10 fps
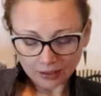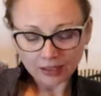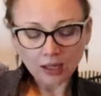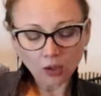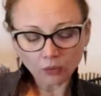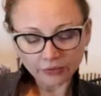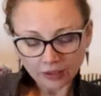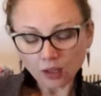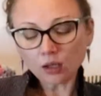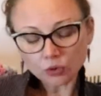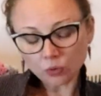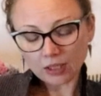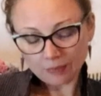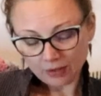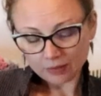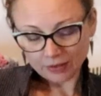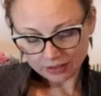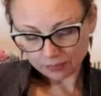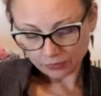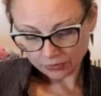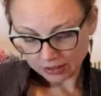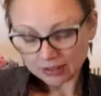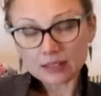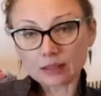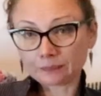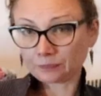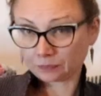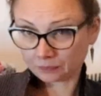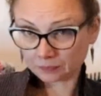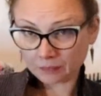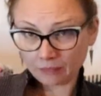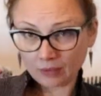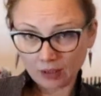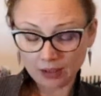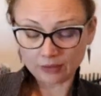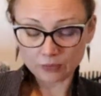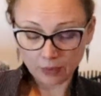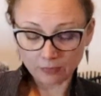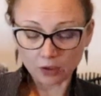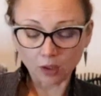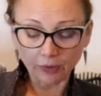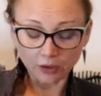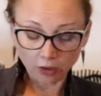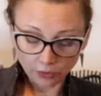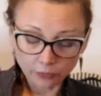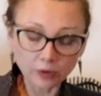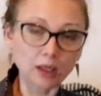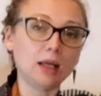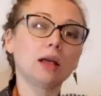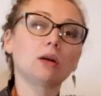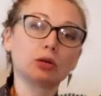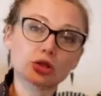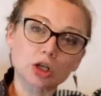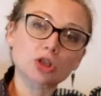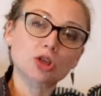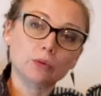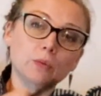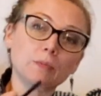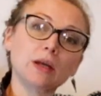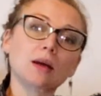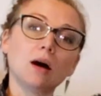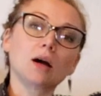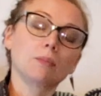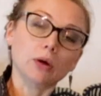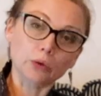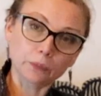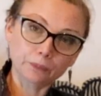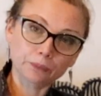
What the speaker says: Now, they are talking about the binding proteins in this webinar, but only in conjunction with being hypo.